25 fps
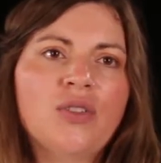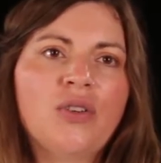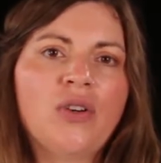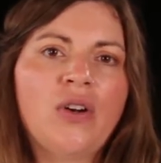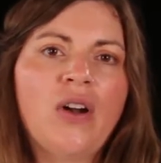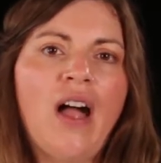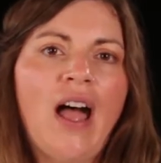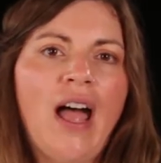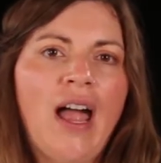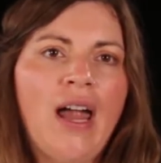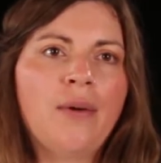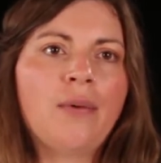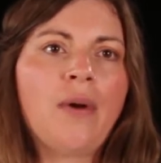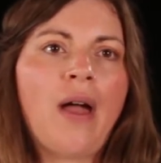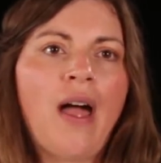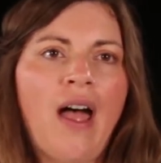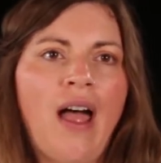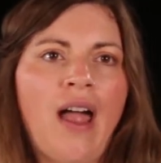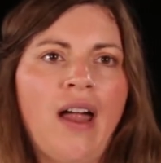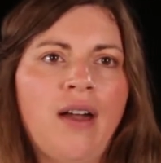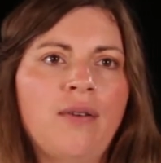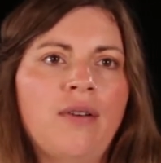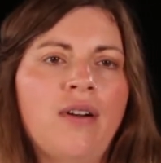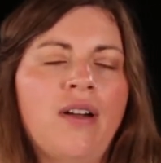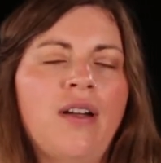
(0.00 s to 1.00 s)
or
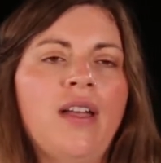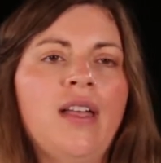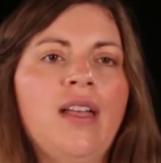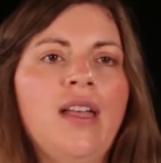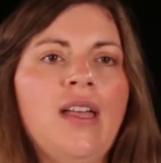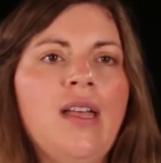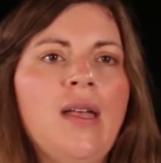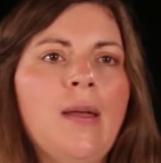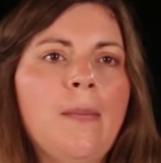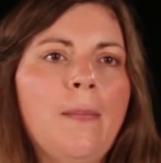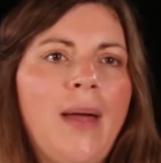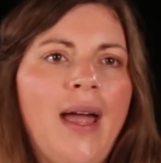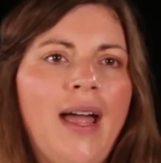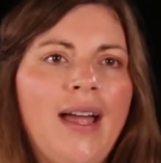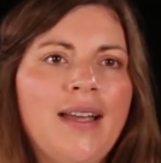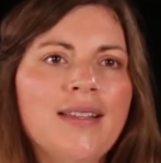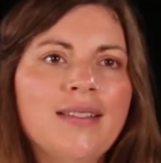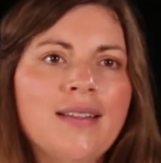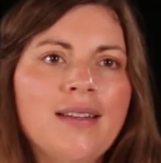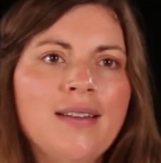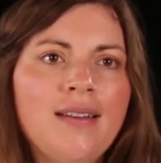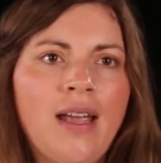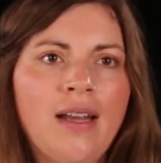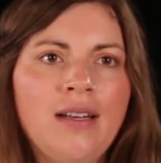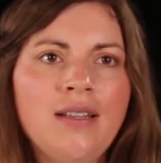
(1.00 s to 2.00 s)
IRA, passed
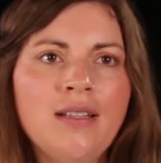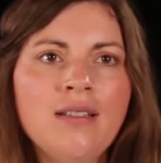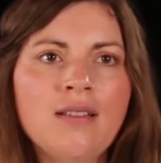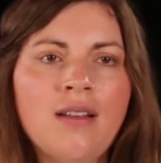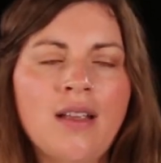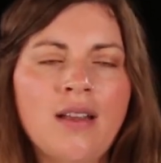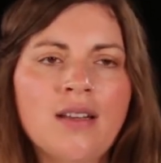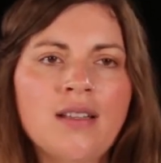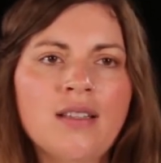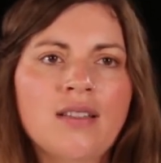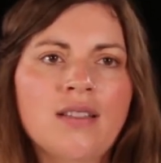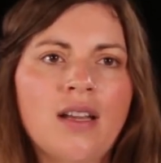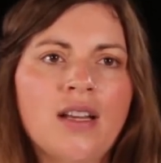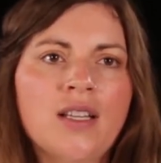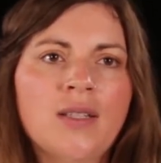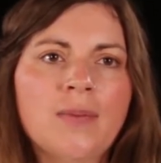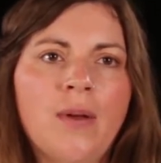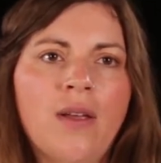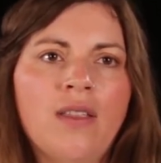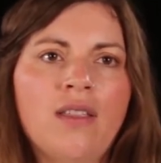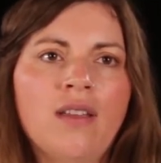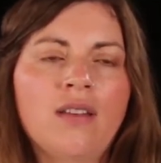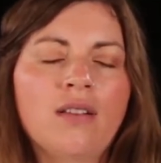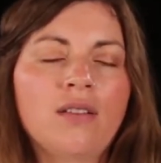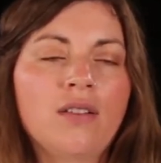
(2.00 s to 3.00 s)
in 1996
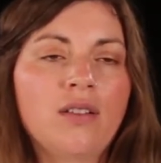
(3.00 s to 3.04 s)
by the